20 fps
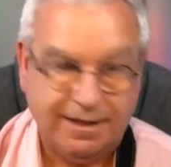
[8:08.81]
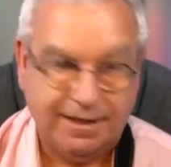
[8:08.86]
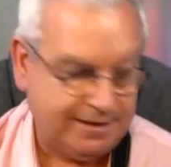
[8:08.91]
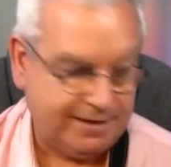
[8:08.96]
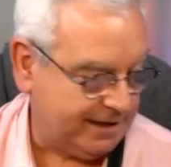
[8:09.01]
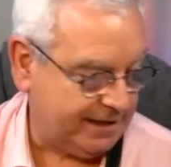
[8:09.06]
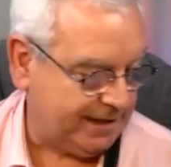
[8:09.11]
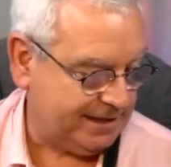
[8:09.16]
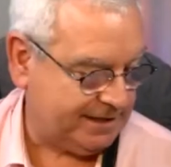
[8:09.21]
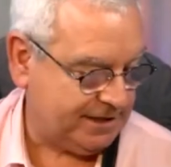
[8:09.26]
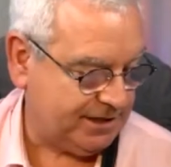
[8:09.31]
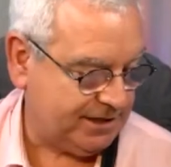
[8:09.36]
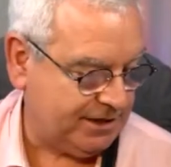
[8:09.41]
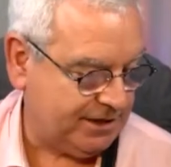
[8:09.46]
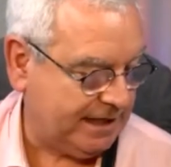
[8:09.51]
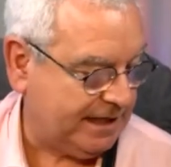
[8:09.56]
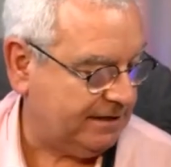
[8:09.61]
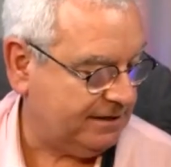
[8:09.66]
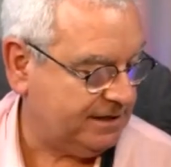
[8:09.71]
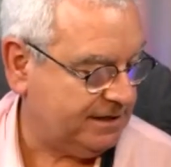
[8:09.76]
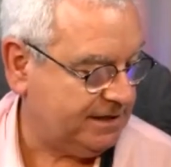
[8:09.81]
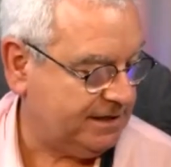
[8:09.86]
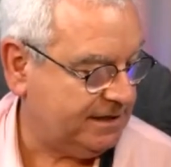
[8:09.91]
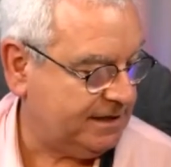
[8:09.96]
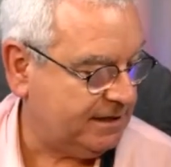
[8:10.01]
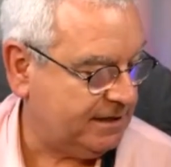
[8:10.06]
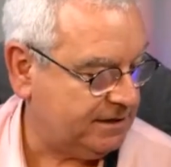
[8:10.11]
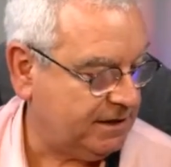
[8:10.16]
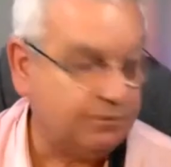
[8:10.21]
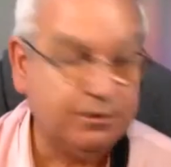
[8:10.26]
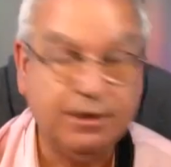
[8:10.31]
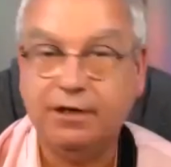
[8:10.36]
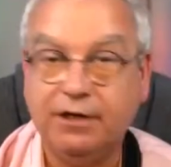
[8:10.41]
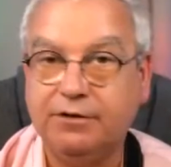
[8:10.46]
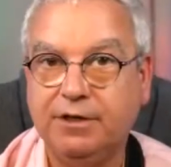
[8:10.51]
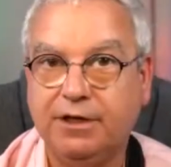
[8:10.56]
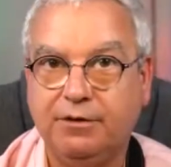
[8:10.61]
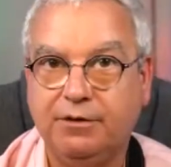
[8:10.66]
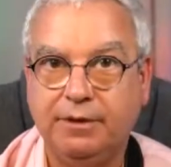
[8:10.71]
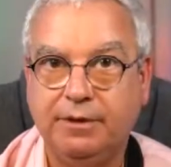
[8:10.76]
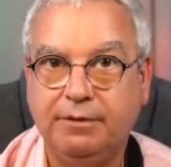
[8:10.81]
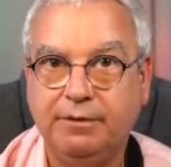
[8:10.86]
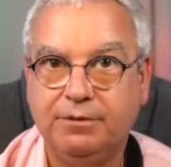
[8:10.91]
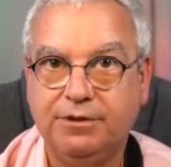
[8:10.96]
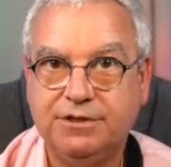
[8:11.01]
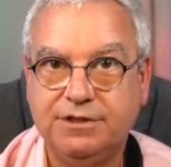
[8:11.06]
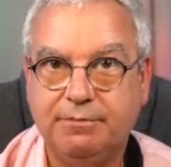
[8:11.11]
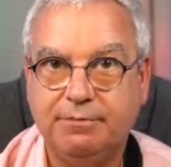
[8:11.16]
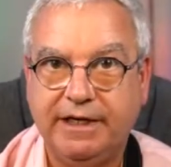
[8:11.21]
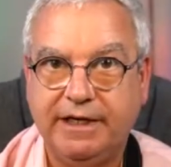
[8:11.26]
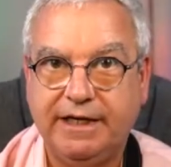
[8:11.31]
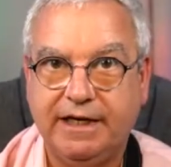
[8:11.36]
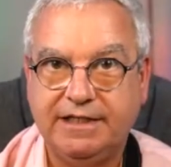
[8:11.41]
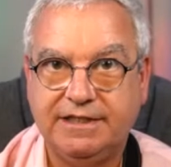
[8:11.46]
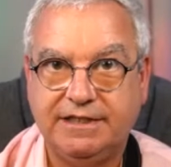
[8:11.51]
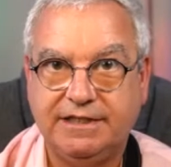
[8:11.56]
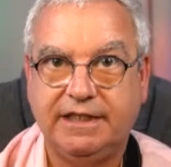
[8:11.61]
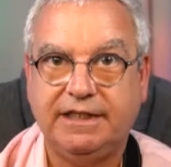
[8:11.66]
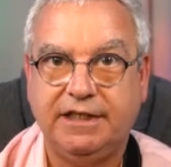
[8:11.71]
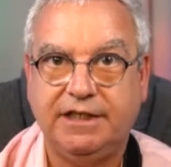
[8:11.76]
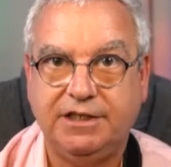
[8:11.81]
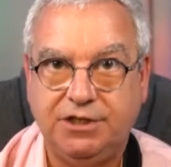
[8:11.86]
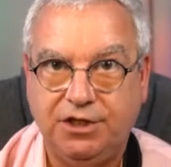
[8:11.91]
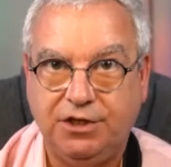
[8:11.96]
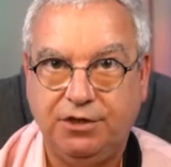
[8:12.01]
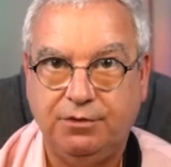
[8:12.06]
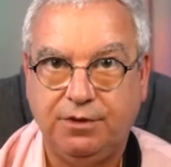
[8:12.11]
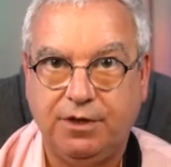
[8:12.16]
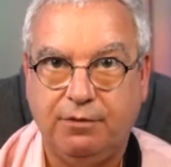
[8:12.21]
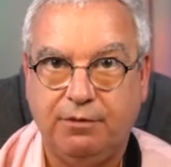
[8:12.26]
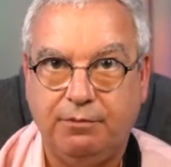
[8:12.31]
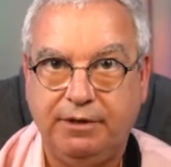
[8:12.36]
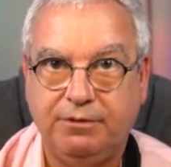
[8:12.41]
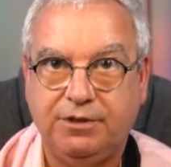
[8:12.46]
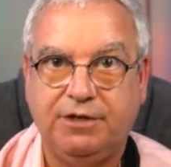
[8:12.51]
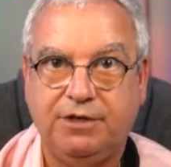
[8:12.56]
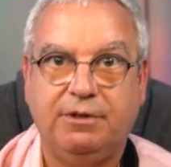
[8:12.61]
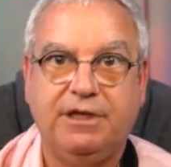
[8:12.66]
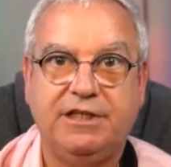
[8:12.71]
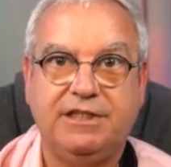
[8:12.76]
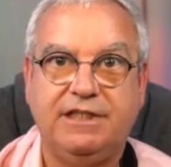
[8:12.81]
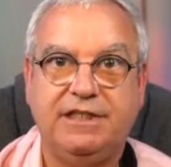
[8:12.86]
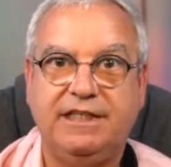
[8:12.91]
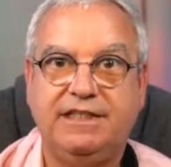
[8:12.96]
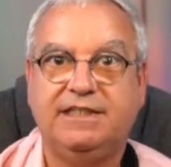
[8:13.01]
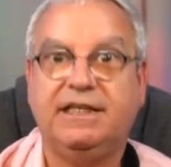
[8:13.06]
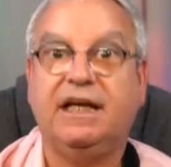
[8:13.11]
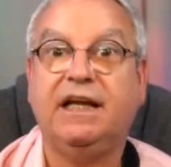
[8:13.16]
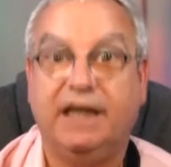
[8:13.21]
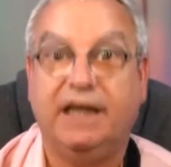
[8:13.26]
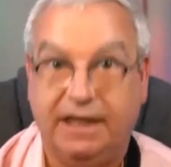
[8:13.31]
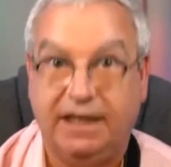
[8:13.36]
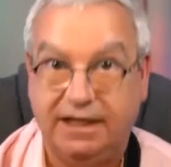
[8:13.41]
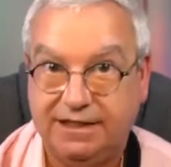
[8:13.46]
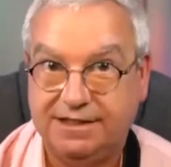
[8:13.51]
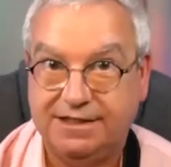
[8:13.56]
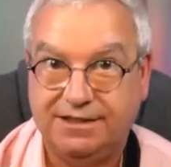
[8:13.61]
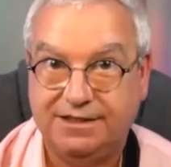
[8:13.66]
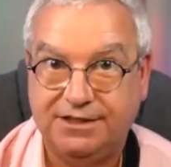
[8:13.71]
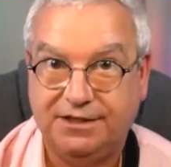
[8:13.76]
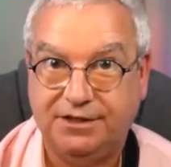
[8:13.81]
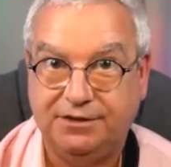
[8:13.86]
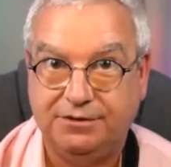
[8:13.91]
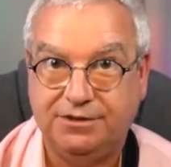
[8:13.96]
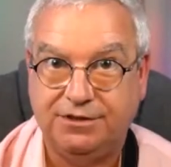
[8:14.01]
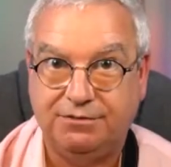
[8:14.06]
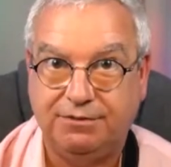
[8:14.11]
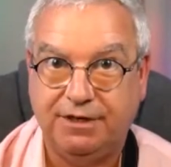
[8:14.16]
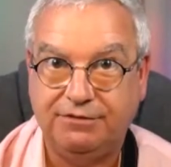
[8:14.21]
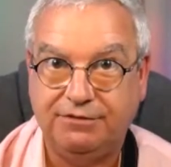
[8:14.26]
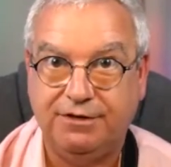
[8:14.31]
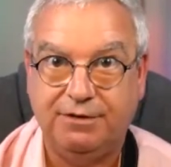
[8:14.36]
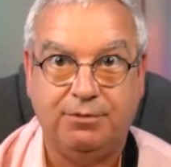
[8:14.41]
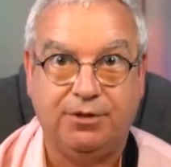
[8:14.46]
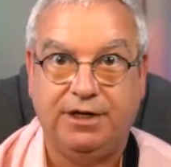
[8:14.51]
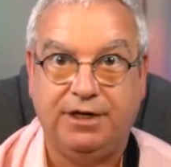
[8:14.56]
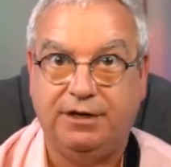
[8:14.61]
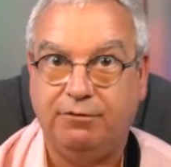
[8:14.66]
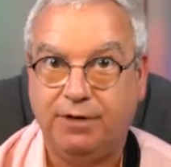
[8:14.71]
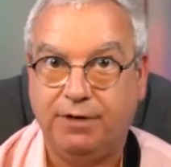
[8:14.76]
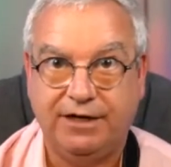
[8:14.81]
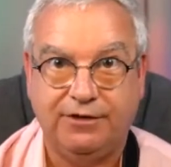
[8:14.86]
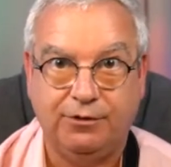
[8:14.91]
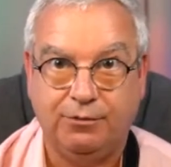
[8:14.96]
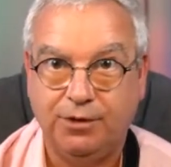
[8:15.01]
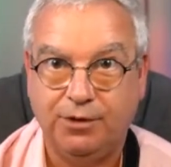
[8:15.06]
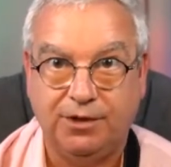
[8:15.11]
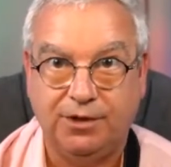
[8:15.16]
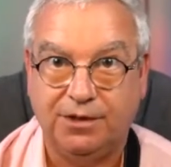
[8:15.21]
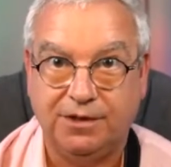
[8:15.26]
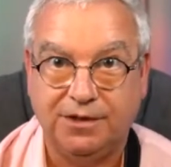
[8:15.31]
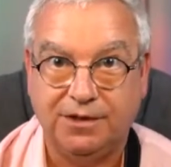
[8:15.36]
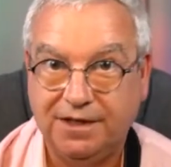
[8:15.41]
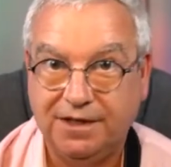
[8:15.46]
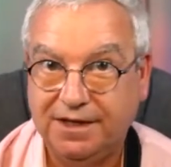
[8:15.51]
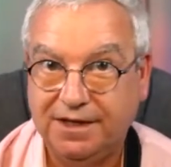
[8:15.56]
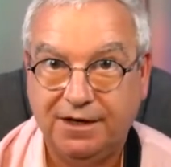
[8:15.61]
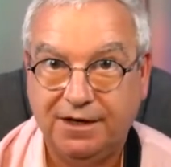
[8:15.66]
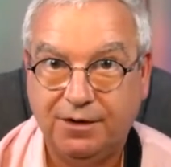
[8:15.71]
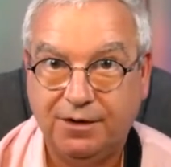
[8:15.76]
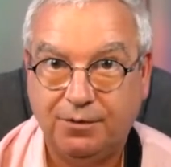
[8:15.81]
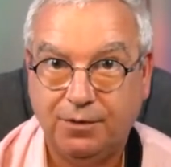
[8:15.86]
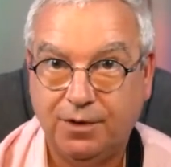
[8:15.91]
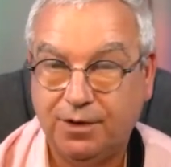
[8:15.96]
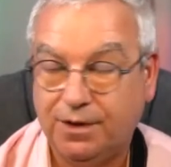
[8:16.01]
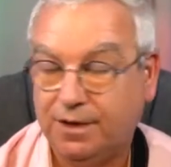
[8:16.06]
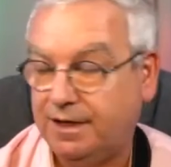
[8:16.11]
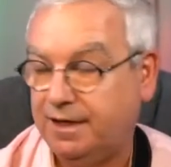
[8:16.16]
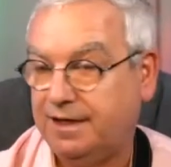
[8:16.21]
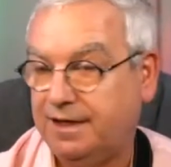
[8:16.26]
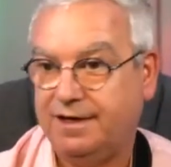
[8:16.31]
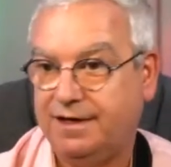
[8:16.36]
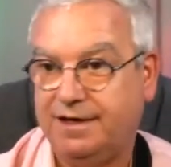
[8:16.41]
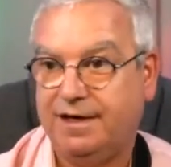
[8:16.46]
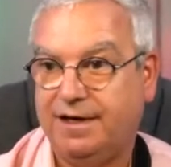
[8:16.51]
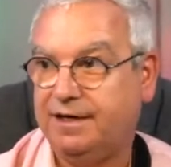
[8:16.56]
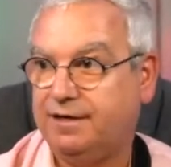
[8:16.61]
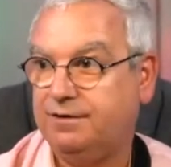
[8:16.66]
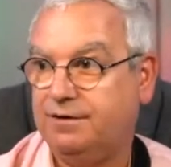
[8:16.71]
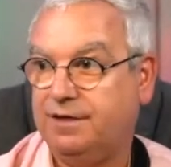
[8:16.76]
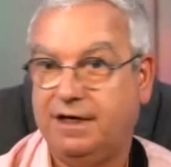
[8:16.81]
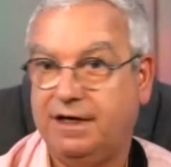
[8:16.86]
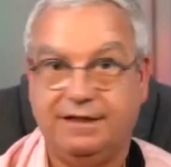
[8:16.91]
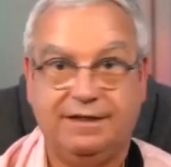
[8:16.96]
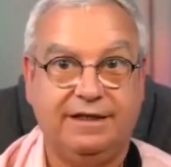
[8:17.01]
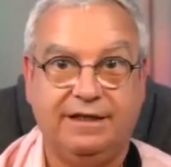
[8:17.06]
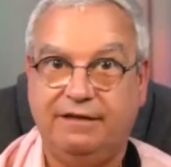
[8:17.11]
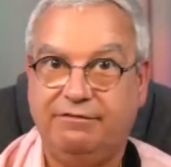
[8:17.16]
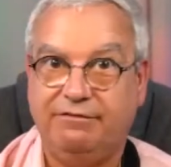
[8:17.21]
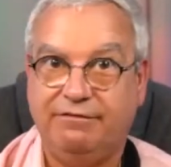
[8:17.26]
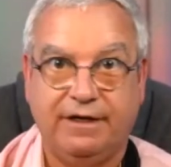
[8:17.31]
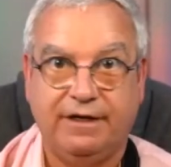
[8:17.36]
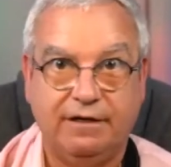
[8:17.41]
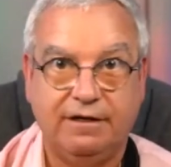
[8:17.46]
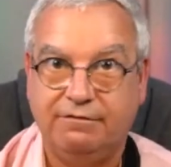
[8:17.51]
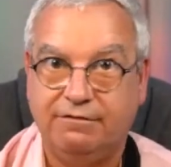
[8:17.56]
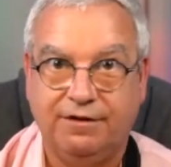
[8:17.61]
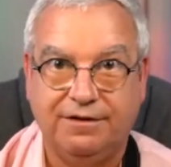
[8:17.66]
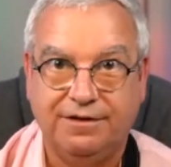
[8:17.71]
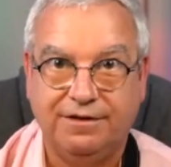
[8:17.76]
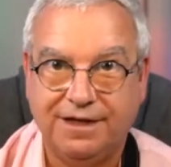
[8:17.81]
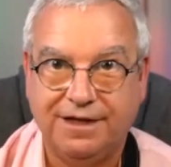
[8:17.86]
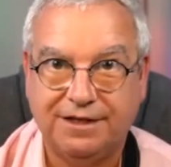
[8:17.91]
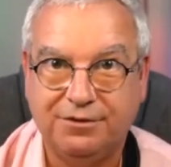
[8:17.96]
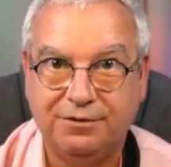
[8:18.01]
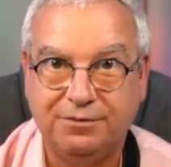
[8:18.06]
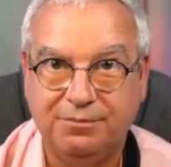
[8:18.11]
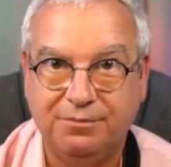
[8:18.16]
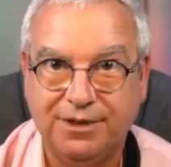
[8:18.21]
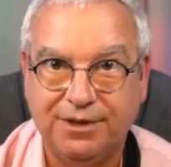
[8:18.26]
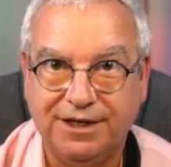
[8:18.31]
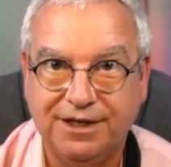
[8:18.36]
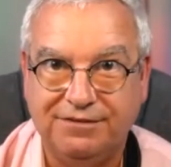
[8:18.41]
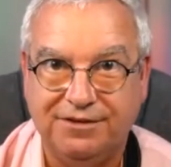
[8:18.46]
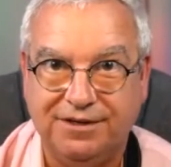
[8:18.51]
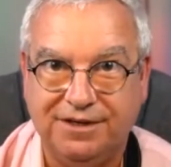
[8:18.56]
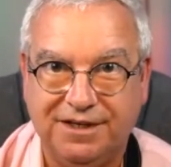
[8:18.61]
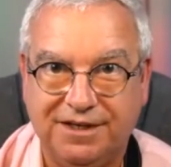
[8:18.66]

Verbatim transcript: Then it turned out she says, Oh, no, no, we want to make it a signature uke and we want to actually sell it to, to everybody around the world. Well, I could I nearly fell over. I couldn't believe it.